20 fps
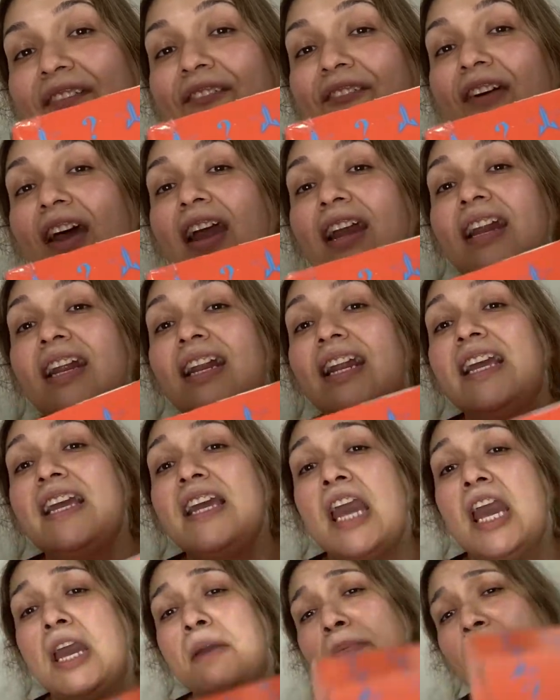finally
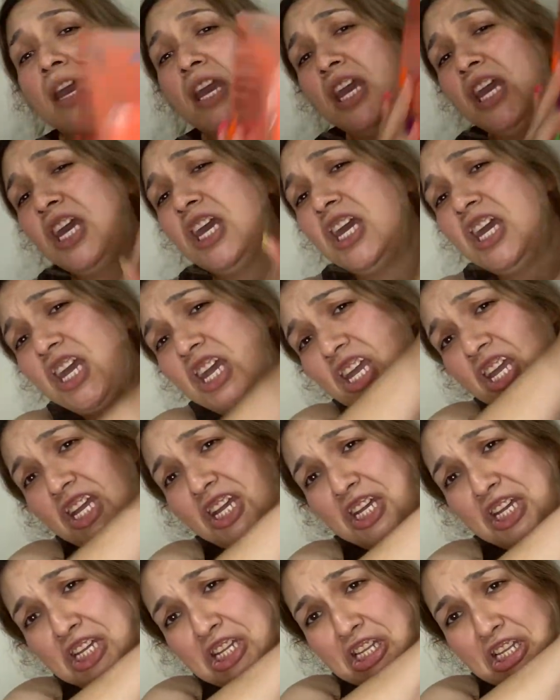came
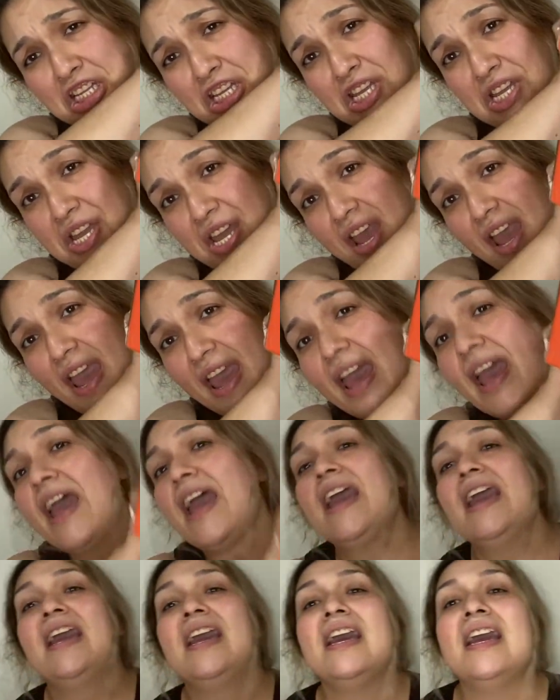in,
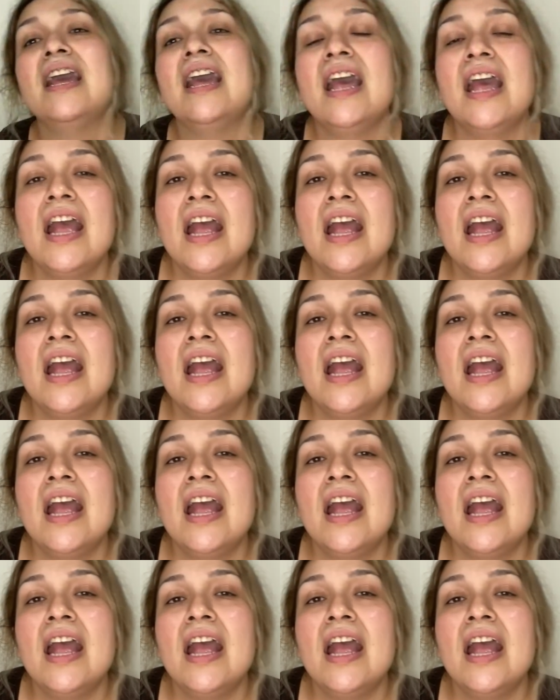yay!